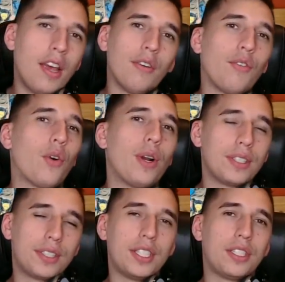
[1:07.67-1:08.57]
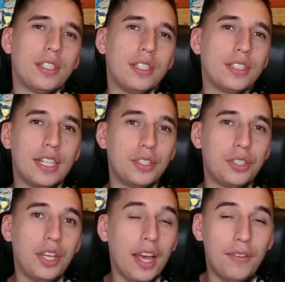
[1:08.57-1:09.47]
for assistance, and
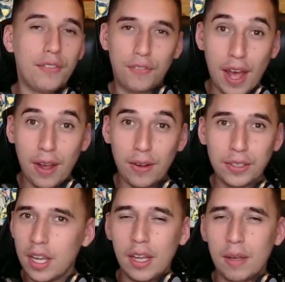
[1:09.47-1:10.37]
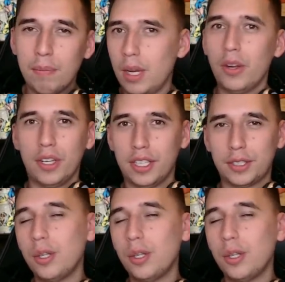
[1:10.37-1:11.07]
she had found Meliodas,